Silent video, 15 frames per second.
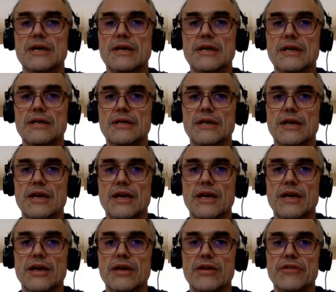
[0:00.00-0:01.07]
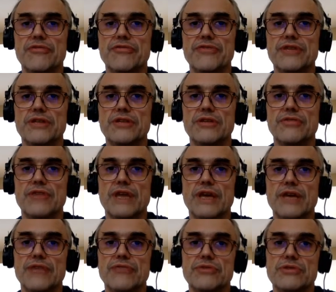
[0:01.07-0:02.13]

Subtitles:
in a field of life,